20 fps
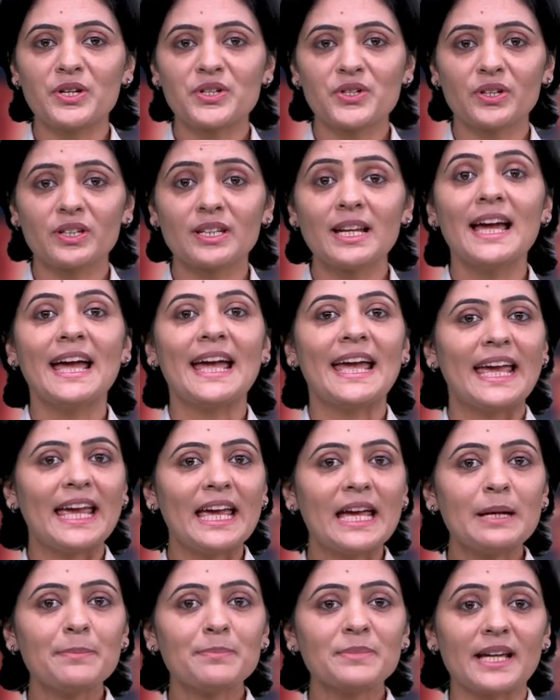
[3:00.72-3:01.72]
Mission,
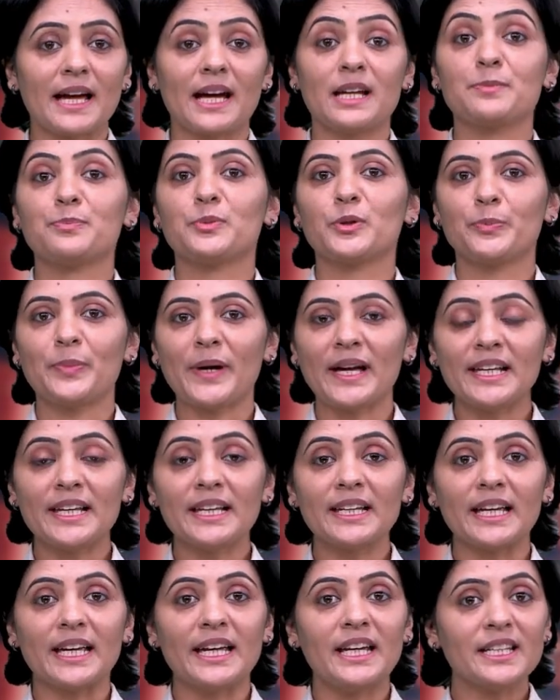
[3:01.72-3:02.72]
aimed at
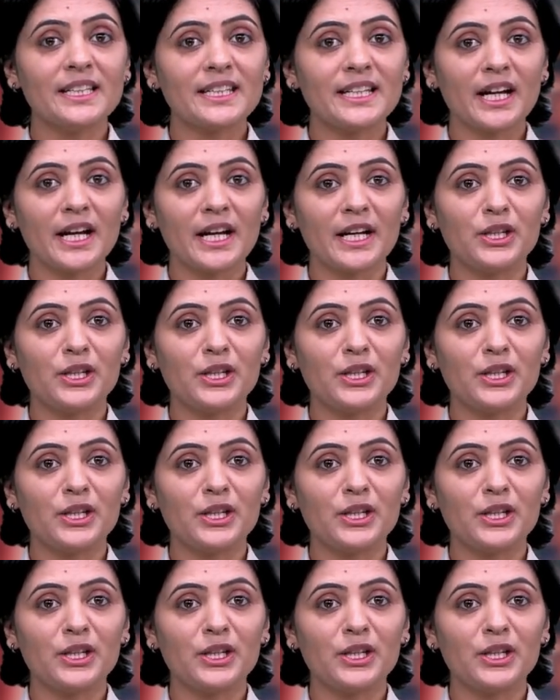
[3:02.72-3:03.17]
propelling India